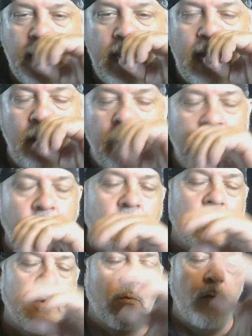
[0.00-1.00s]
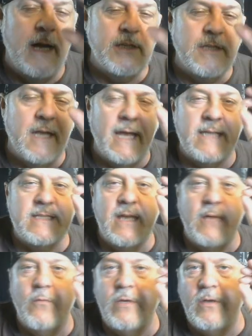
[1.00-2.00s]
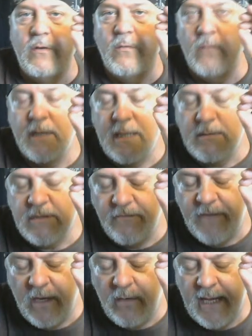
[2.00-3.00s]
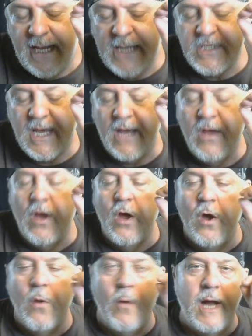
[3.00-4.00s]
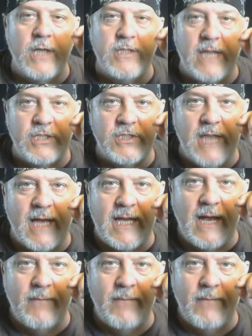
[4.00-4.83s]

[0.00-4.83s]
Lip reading: And then we're going to watch, like I said, when it comes to fatal headshot, watch that shot coming